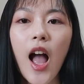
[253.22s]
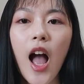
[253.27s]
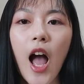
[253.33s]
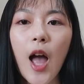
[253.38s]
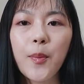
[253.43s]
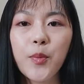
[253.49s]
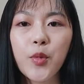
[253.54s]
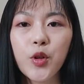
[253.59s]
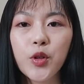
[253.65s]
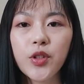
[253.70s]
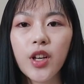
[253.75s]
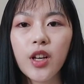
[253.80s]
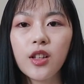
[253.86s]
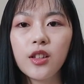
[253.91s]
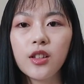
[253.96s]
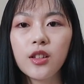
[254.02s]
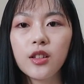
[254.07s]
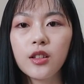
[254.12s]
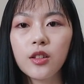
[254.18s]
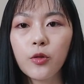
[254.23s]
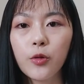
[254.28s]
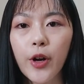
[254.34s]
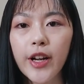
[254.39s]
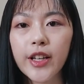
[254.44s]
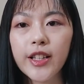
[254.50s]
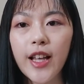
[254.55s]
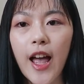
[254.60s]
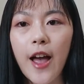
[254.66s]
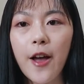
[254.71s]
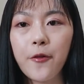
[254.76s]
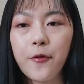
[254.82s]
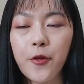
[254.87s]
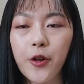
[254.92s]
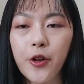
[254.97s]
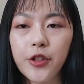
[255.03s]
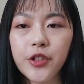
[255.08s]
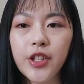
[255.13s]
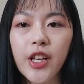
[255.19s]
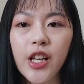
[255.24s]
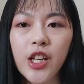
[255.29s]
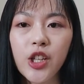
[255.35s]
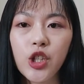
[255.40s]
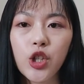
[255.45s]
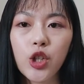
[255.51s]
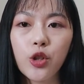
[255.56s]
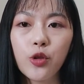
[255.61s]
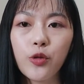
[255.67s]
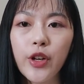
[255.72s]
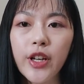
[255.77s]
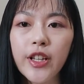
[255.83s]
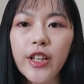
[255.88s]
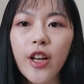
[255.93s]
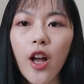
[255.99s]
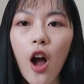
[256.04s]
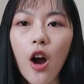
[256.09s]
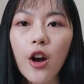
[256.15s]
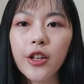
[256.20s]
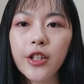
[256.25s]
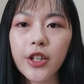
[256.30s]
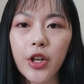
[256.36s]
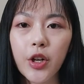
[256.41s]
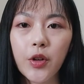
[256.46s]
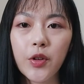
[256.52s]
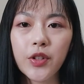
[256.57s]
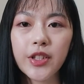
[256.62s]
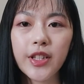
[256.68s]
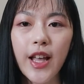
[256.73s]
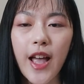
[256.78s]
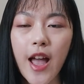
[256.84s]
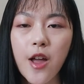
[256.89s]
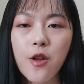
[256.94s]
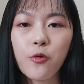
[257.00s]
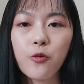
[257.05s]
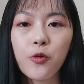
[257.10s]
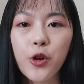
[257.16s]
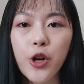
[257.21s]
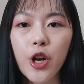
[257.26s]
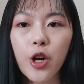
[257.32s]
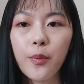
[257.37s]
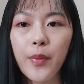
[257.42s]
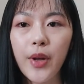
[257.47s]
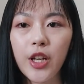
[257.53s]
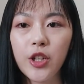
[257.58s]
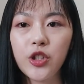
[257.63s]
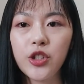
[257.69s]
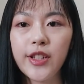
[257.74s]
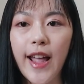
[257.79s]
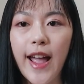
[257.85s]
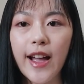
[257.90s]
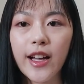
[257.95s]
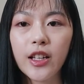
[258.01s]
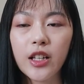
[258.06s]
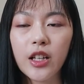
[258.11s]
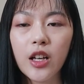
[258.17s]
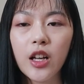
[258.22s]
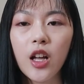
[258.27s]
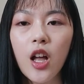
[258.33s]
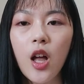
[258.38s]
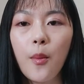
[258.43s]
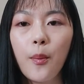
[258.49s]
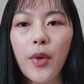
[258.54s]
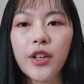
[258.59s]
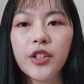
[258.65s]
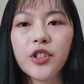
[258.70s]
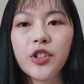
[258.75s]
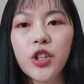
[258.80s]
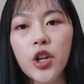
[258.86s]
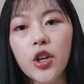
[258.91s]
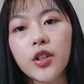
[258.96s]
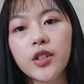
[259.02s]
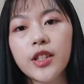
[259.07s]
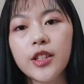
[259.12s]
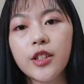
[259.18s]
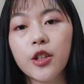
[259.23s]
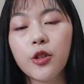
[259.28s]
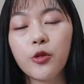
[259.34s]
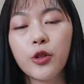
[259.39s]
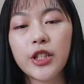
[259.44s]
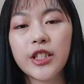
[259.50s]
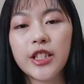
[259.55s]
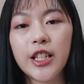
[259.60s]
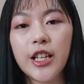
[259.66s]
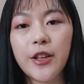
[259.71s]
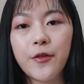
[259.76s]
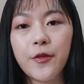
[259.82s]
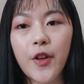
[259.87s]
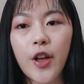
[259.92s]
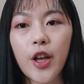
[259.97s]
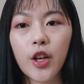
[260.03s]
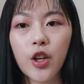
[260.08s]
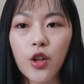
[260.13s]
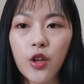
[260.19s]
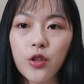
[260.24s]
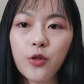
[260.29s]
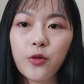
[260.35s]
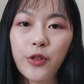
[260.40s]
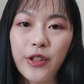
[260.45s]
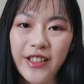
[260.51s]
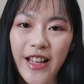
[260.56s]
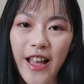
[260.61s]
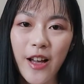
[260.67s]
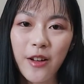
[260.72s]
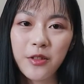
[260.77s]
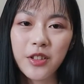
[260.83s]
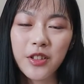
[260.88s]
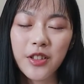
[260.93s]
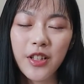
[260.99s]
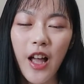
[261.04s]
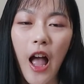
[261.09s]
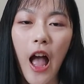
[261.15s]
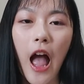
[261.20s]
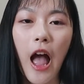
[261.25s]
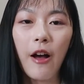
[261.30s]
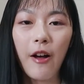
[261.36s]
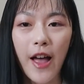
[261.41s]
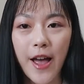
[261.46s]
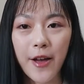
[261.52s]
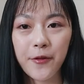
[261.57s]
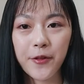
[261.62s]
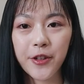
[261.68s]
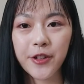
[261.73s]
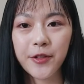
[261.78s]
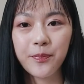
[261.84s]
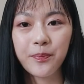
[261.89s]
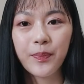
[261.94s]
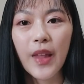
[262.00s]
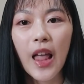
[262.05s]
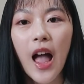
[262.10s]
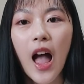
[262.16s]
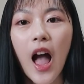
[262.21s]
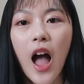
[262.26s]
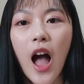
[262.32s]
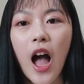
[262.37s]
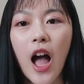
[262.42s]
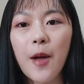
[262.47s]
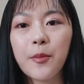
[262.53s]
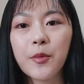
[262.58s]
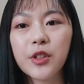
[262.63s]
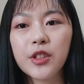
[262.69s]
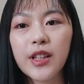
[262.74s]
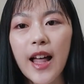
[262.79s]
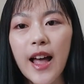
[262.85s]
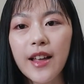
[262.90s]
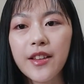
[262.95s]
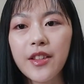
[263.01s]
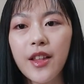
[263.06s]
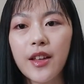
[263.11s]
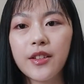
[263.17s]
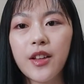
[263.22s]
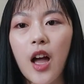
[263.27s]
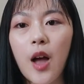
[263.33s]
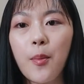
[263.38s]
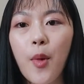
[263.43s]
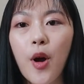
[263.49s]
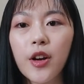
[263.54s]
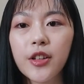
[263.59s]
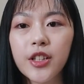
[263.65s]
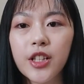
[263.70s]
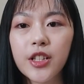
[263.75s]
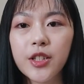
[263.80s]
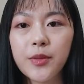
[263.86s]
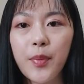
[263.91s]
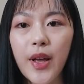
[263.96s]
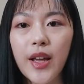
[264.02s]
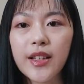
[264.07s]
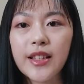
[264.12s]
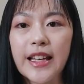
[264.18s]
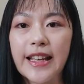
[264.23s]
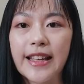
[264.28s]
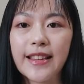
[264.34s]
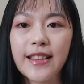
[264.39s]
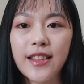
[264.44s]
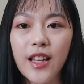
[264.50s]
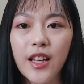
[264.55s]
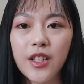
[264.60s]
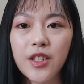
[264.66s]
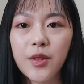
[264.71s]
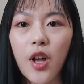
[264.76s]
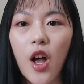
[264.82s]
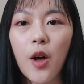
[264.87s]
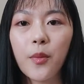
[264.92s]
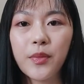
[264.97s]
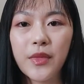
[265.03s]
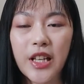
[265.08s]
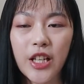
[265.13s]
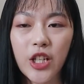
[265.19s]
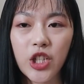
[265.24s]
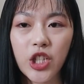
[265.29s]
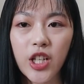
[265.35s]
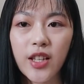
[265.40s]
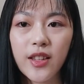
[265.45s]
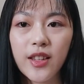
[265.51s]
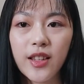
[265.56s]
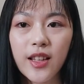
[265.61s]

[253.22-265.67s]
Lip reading: I put a great effort into reading articles and real pitch deck, but still didn't receive a good result. However, I'm glad that I participate in this competition.